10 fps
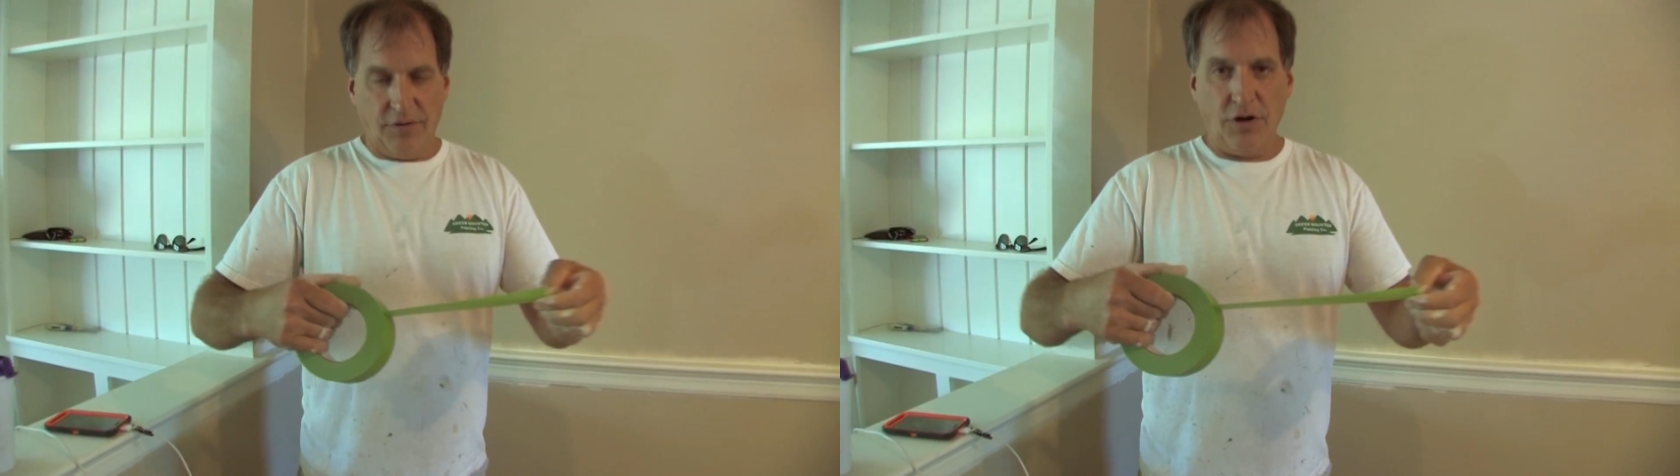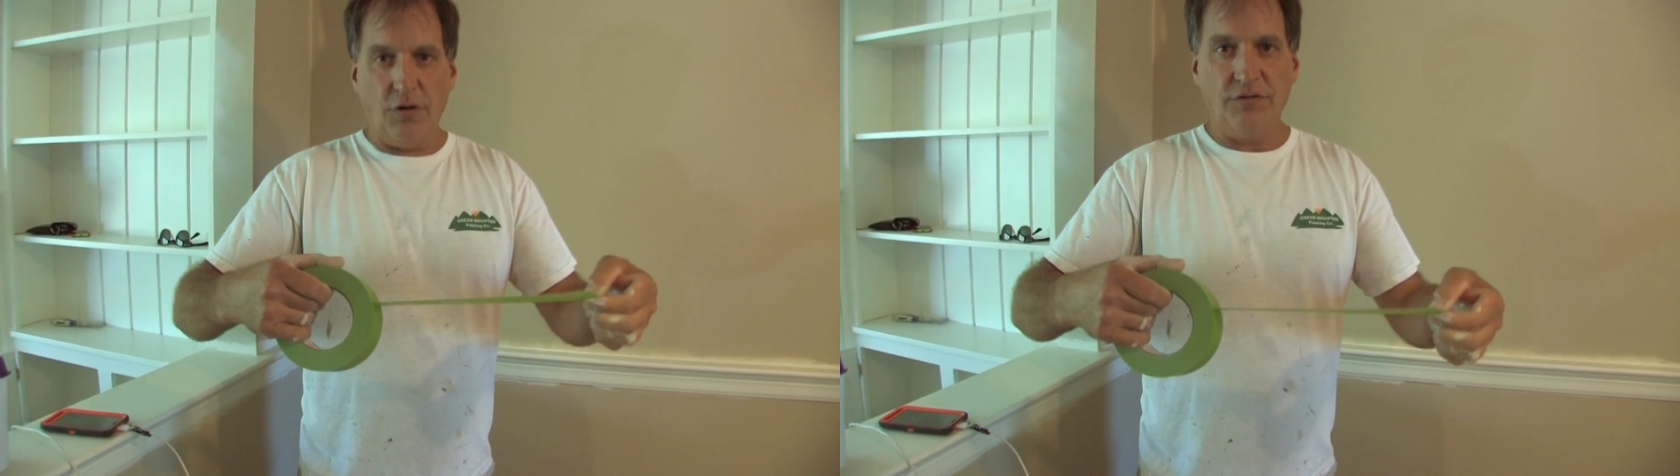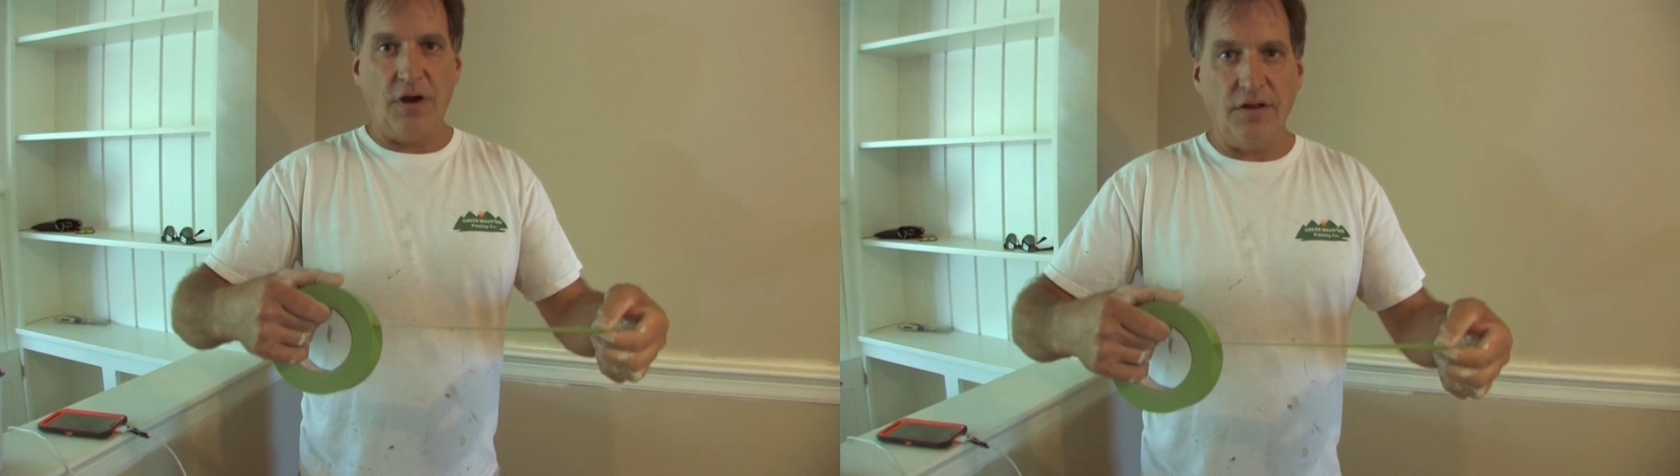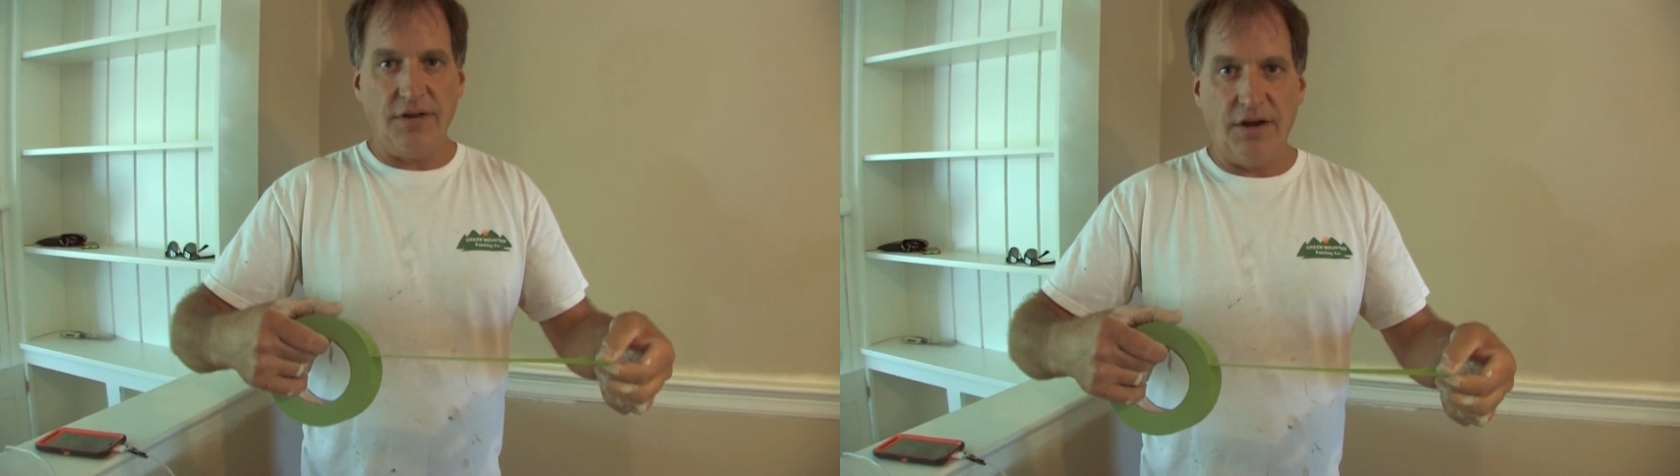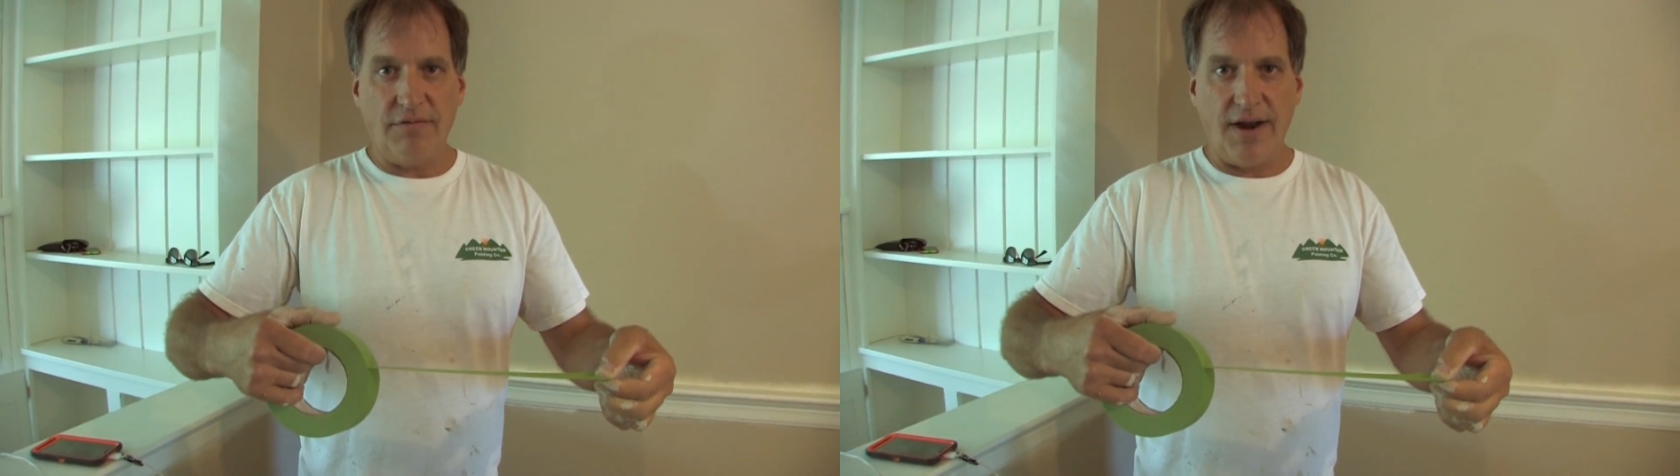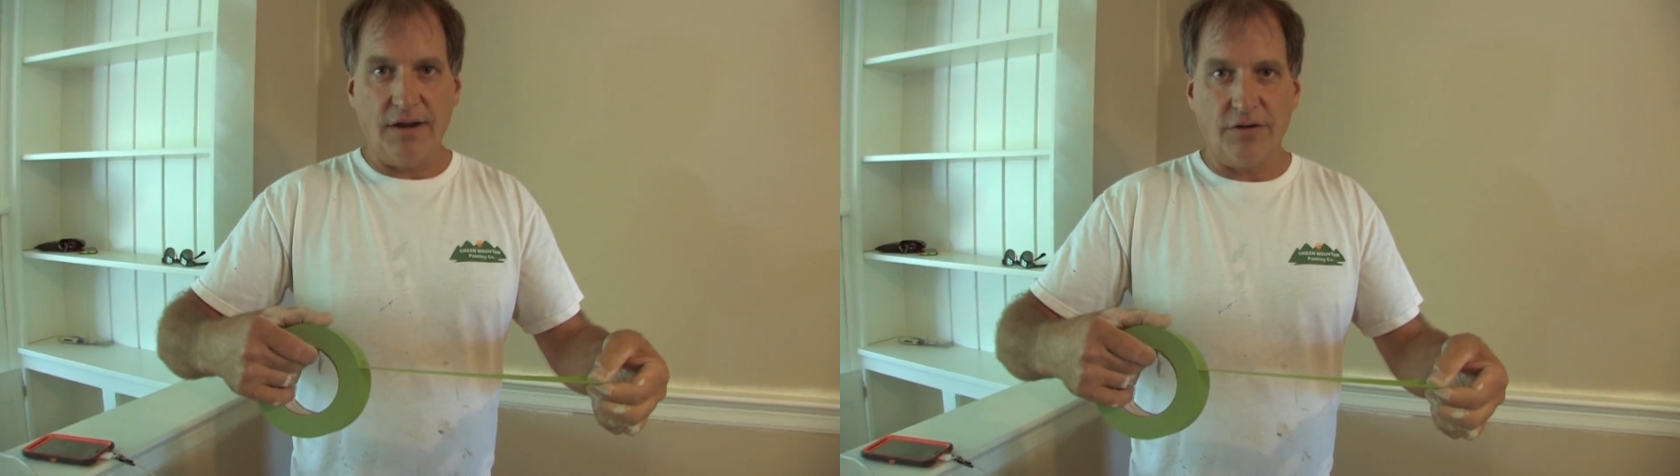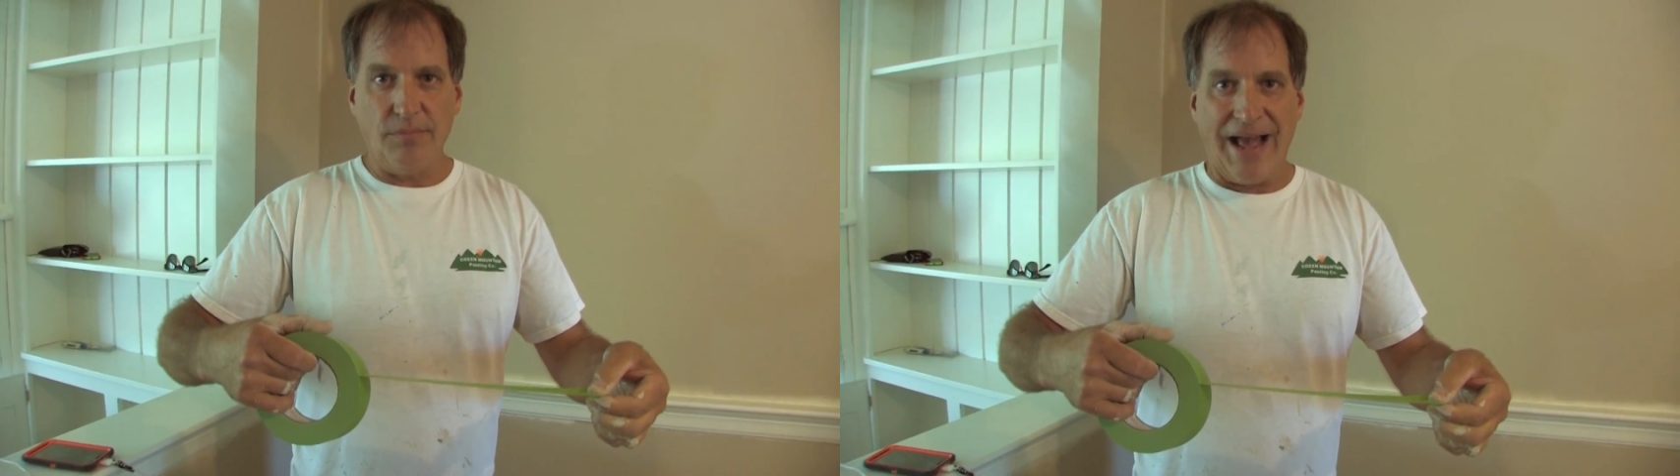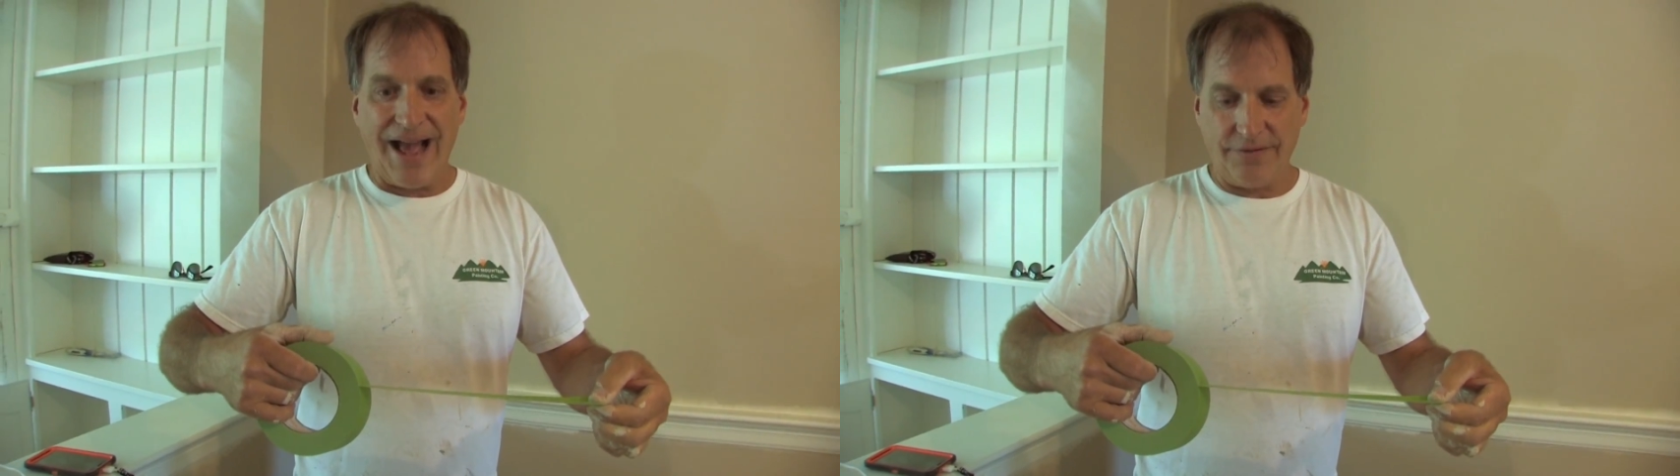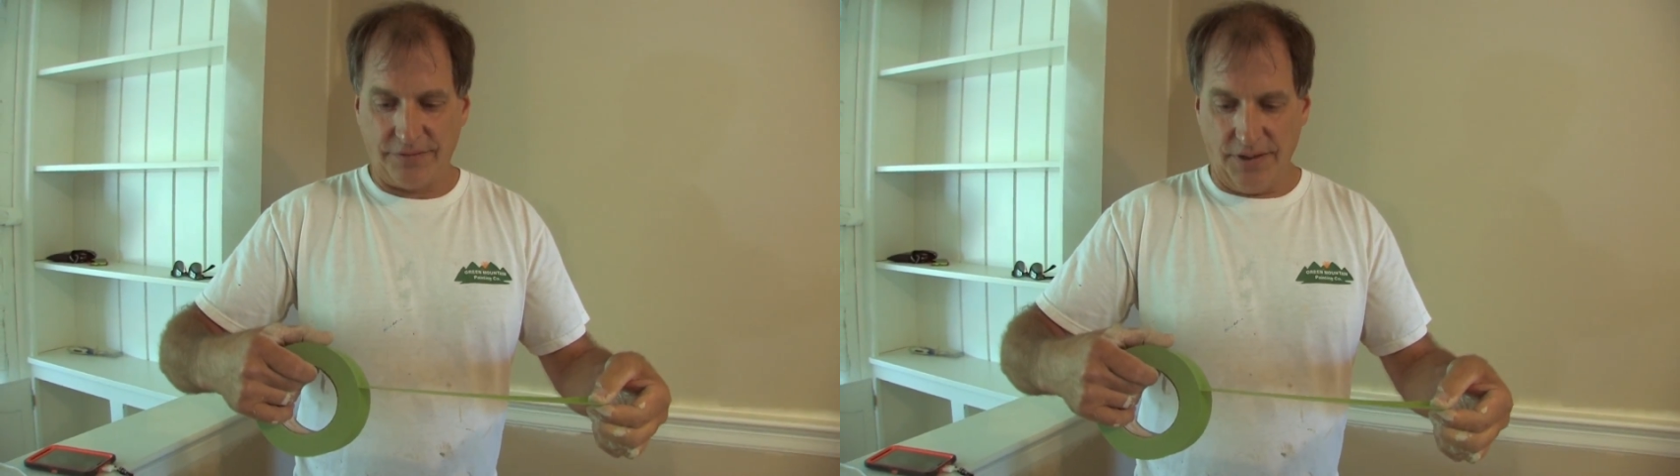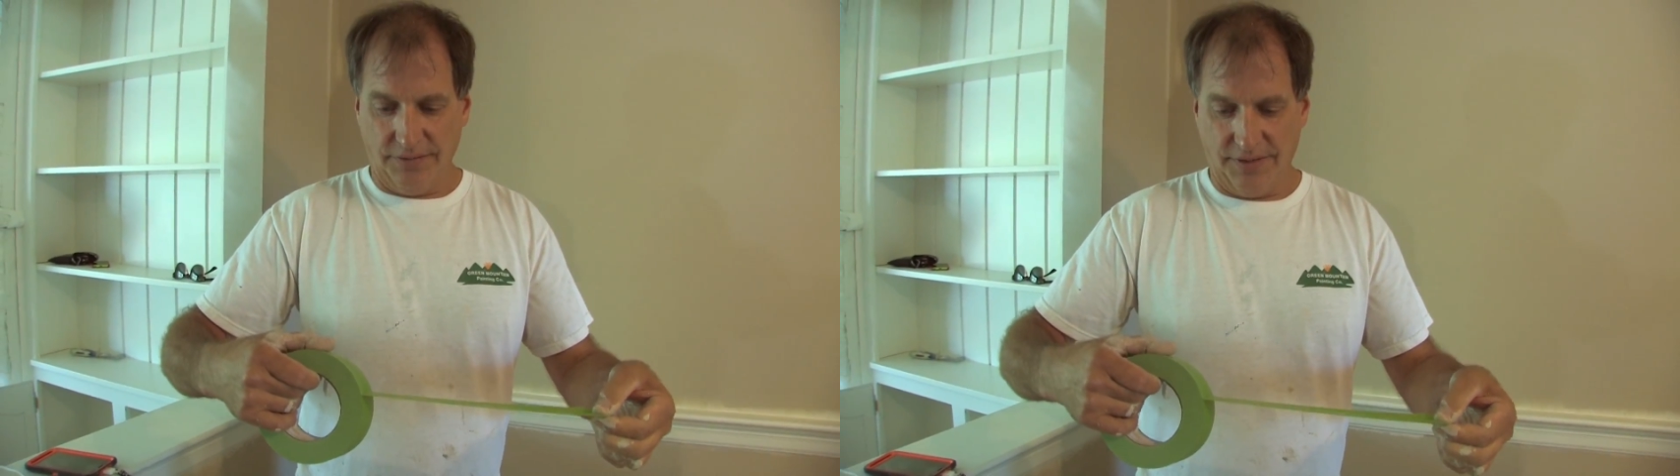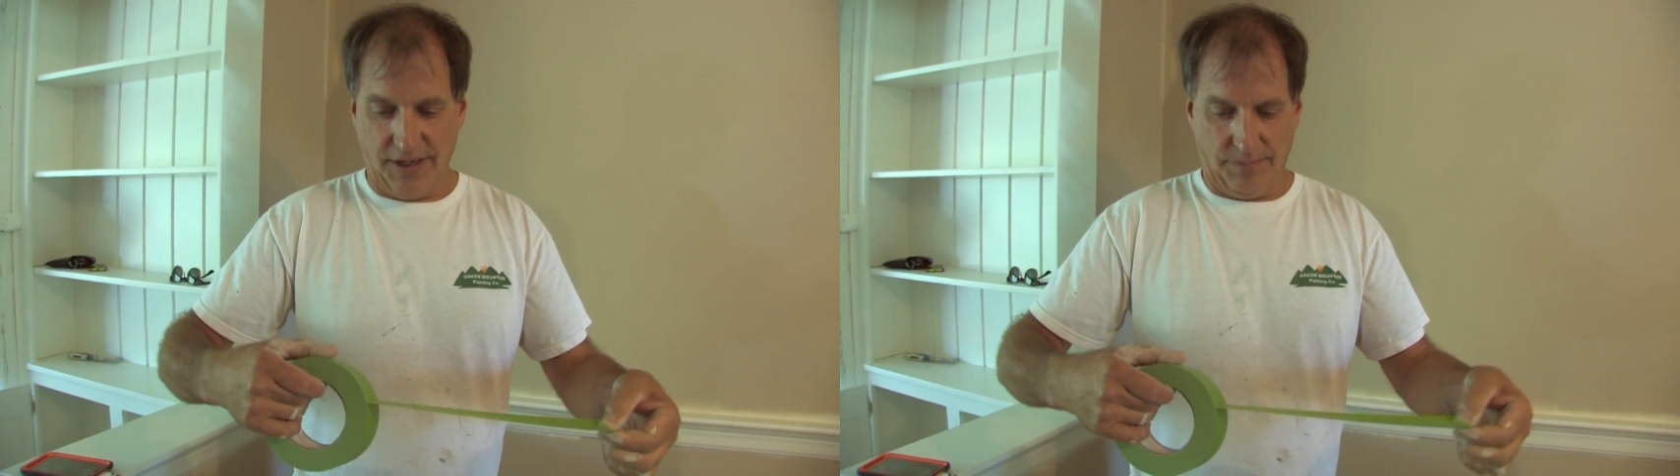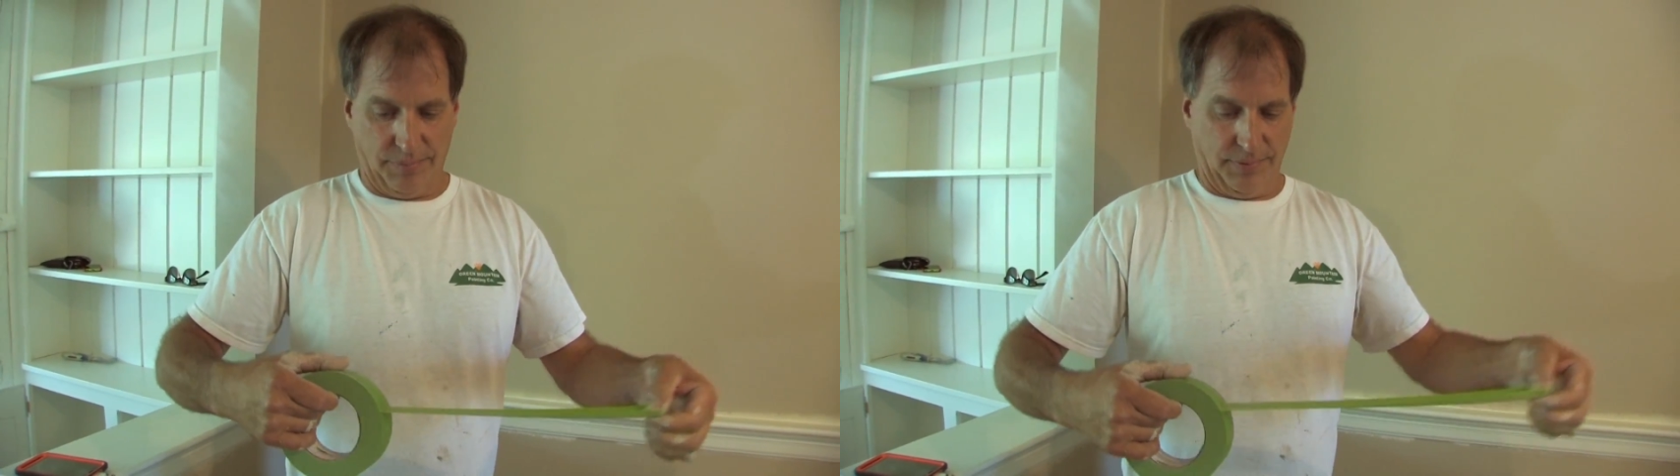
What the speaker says: Goes on like regular masking tape.